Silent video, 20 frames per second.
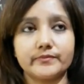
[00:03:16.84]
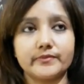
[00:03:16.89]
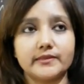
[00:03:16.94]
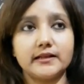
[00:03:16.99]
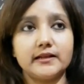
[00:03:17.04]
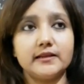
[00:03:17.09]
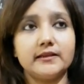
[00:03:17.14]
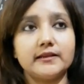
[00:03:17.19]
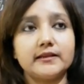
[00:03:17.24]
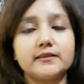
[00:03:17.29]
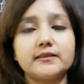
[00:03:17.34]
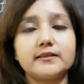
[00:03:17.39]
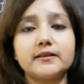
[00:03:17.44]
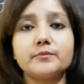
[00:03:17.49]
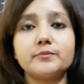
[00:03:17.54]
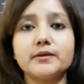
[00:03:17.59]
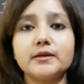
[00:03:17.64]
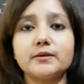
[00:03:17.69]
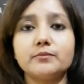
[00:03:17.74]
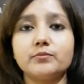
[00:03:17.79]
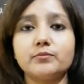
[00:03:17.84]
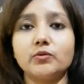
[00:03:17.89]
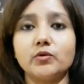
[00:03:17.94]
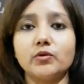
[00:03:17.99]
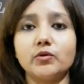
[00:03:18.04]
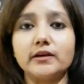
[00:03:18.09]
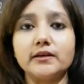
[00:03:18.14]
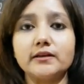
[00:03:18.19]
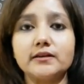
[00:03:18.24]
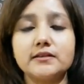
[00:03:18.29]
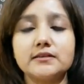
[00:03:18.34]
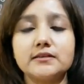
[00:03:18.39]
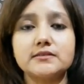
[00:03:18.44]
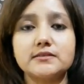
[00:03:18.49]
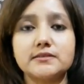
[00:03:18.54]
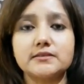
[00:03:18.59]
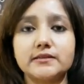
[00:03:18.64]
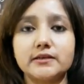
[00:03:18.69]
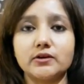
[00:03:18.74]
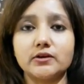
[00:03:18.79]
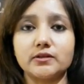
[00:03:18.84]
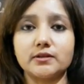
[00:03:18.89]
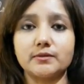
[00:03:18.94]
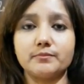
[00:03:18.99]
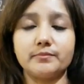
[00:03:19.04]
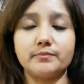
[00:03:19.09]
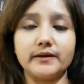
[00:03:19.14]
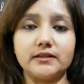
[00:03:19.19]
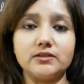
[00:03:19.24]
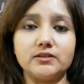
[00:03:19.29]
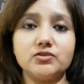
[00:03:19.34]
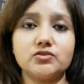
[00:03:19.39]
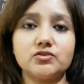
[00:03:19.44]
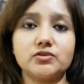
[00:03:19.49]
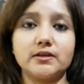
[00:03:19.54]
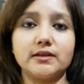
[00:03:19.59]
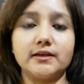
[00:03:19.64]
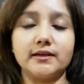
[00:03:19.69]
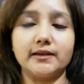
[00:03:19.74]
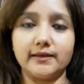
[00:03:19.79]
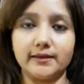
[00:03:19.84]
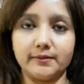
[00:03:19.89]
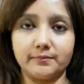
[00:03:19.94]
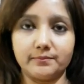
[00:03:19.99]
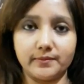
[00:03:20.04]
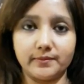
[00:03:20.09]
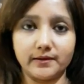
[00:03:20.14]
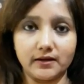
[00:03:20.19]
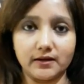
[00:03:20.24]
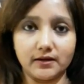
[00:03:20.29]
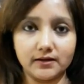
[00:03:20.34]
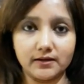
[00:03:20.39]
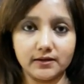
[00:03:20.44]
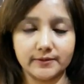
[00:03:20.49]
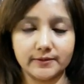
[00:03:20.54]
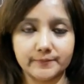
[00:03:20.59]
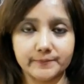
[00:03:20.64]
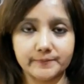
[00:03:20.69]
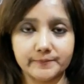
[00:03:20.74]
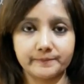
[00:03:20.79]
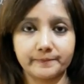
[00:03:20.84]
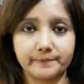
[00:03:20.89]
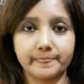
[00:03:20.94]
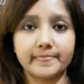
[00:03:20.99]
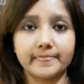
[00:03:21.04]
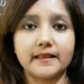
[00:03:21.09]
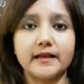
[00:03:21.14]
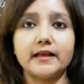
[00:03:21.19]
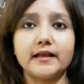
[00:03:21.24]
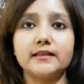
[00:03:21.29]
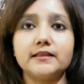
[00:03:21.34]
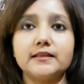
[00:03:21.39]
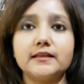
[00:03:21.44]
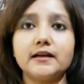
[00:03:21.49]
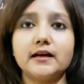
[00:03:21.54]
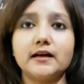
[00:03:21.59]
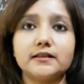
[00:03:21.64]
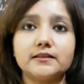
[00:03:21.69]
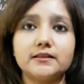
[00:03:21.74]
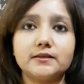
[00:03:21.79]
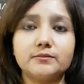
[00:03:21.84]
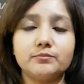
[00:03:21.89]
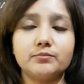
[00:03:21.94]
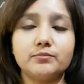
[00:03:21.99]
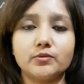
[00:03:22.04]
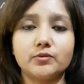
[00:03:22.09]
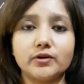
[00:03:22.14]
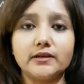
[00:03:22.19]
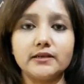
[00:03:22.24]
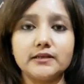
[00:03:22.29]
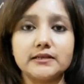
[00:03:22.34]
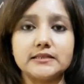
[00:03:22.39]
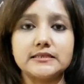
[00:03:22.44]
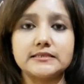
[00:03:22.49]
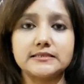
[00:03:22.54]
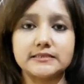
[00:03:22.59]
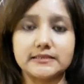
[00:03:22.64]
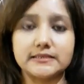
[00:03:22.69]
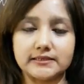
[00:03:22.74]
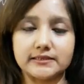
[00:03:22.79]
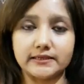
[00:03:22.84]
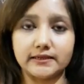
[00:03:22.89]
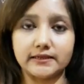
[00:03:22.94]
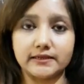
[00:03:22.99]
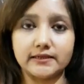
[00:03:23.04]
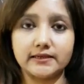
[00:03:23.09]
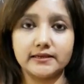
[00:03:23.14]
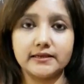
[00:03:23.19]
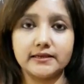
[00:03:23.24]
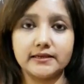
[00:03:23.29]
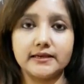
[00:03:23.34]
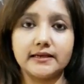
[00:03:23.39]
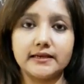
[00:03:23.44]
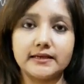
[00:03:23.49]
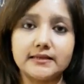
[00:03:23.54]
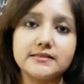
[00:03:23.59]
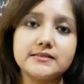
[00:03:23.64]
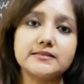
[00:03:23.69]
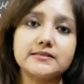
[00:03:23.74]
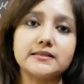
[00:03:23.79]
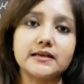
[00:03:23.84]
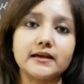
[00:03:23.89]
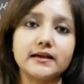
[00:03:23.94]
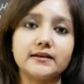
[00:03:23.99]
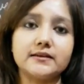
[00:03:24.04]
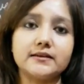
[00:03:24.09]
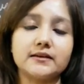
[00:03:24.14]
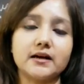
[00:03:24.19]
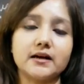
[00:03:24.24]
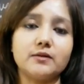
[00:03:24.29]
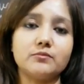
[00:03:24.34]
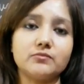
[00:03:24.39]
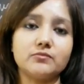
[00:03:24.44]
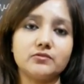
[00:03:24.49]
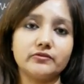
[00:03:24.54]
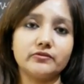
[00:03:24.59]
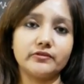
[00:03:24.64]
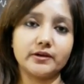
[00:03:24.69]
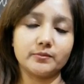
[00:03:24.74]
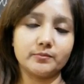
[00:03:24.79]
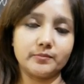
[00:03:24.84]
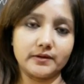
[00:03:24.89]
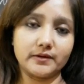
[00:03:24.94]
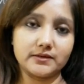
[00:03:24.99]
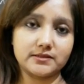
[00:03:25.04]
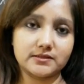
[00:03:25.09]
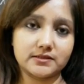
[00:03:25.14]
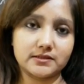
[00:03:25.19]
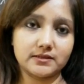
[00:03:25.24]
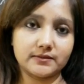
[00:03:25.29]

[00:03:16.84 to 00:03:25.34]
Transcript: Let there be a boy sitting on a bench in a park and the other boy sitting inside a moving bus.